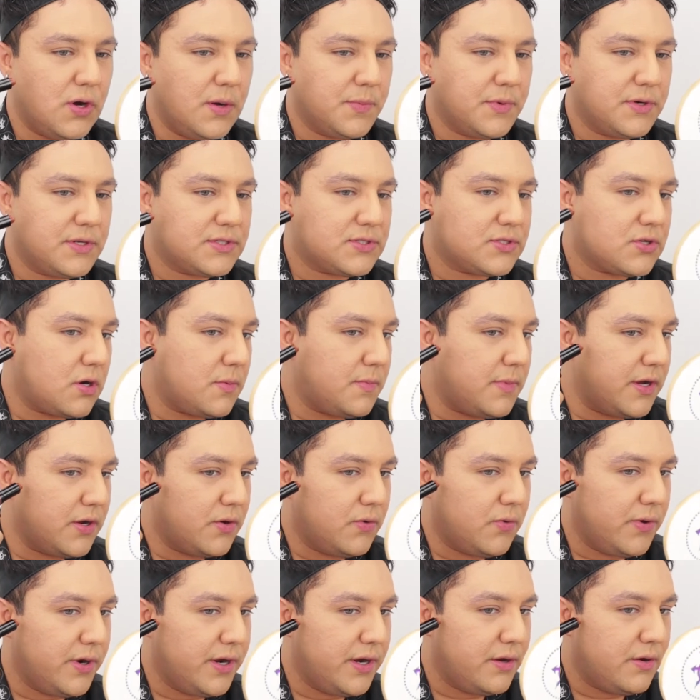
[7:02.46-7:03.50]
I'm gonna start by
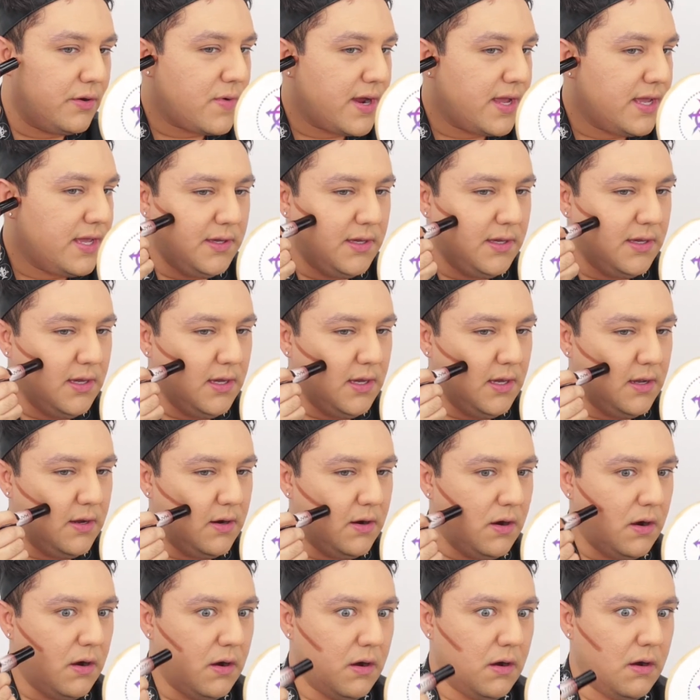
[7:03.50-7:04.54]
going right
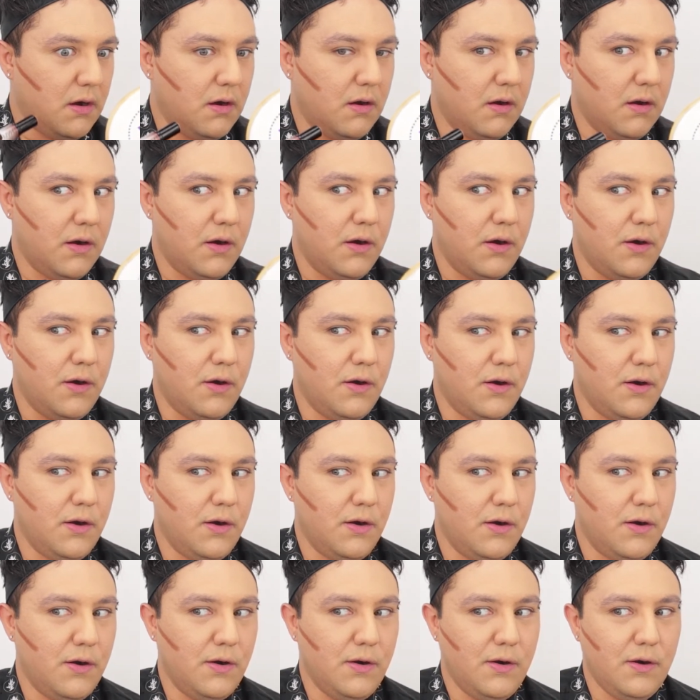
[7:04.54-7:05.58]

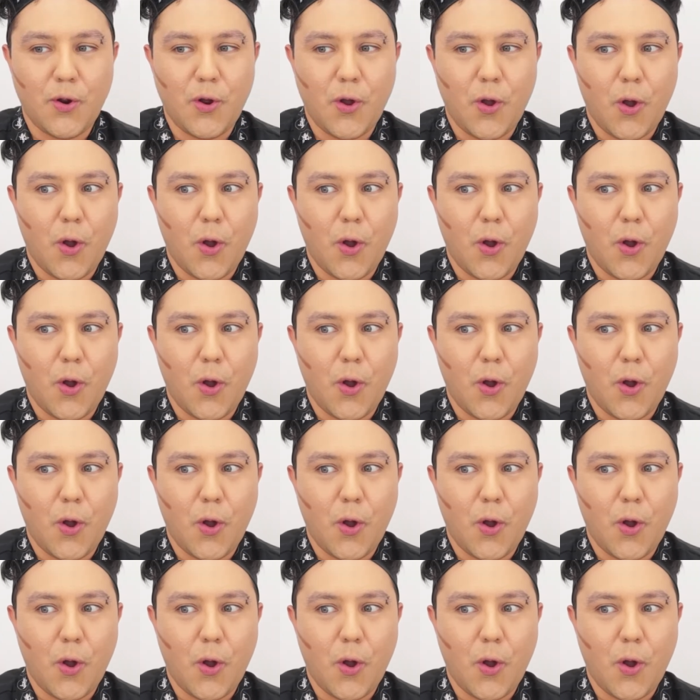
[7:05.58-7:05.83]
here.